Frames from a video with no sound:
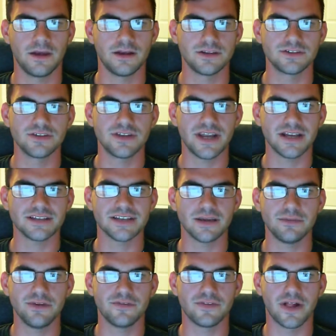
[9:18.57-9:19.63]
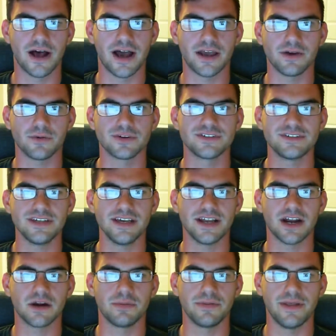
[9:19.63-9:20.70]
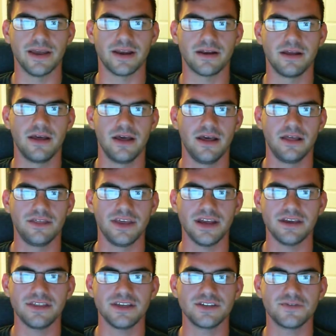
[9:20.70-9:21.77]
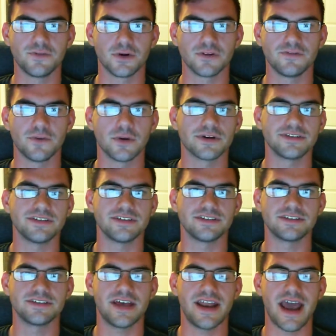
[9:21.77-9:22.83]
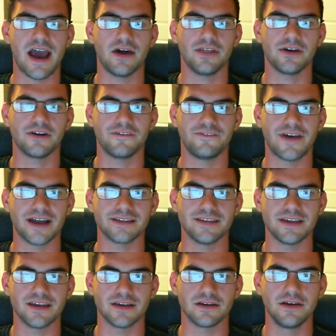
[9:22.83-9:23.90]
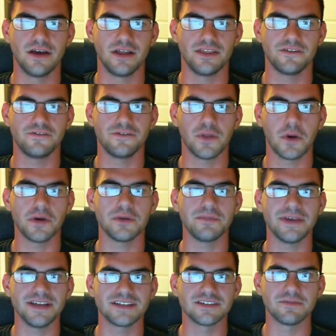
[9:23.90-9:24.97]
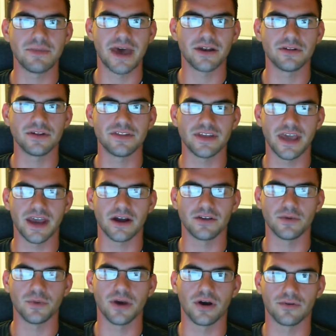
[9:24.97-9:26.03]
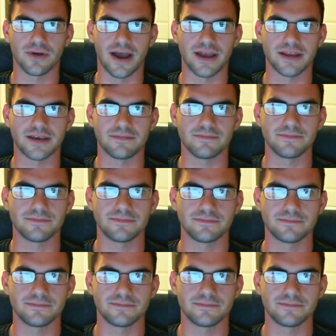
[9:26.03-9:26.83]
So the next time you fly or see an airplane, think of these four forces and how they're affecting the floating piece of metal in the air that we all ride in.